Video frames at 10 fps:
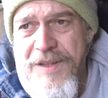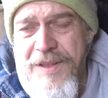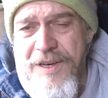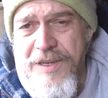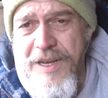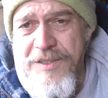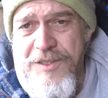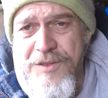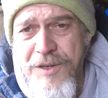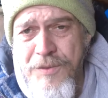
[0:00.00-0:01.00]
that has
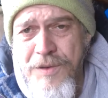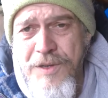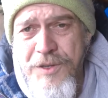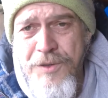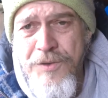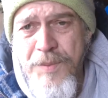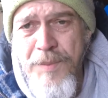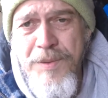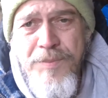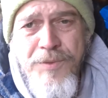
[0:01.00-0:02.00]
its own huge
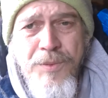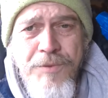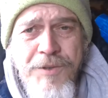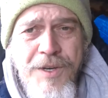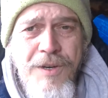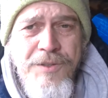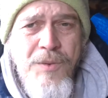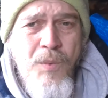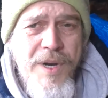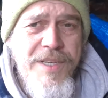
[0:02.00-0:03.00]
problems with regard
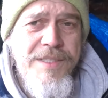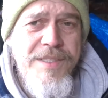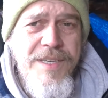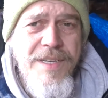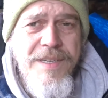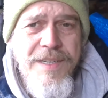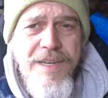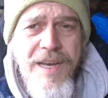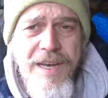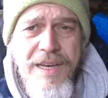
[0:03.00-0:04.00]
to waste
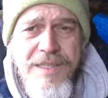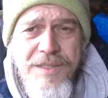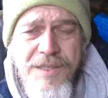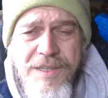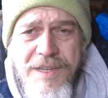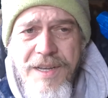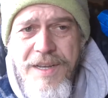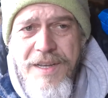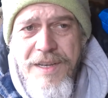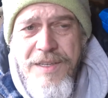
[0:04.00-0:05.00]
and
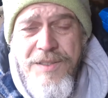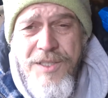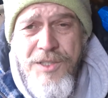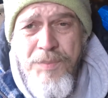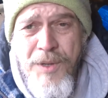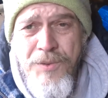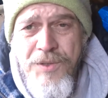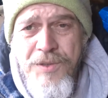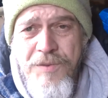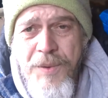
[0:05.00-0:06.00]

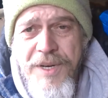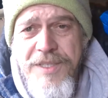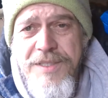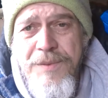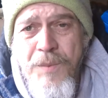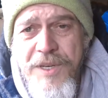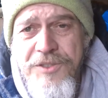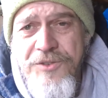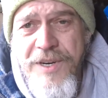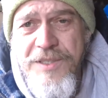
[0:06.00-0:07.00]
disposing of waste and
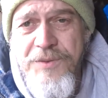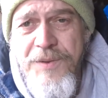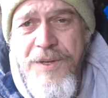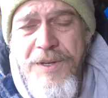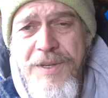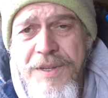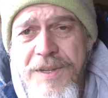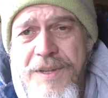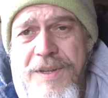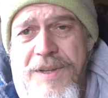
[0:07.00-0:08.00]
waste transfer.
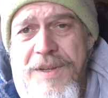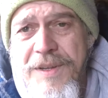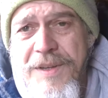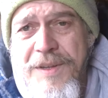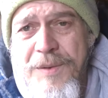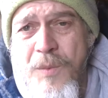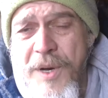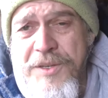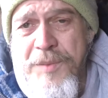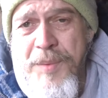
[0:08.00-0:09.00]

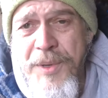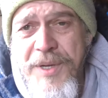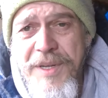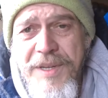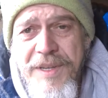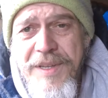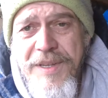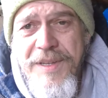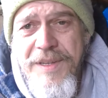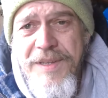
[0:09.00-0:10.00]
Where do you put it,
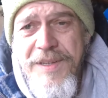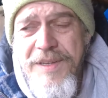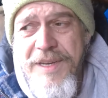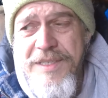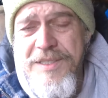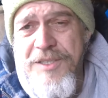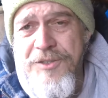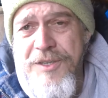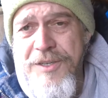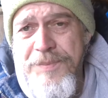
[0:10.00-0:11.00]

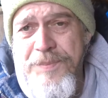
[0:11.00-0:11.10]
etc.